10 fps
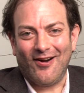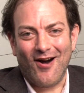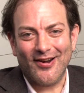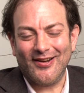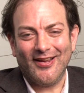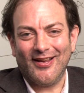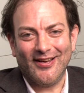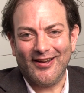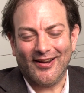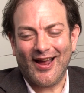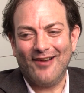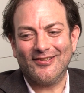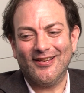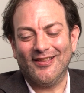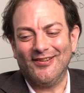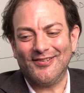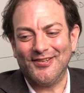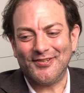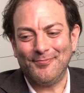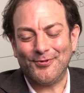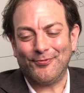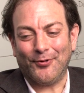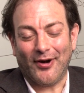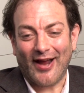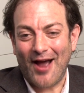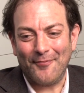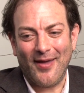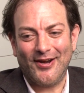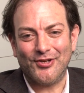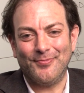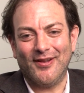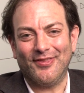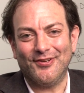auditing and accounting, there are systems for account management,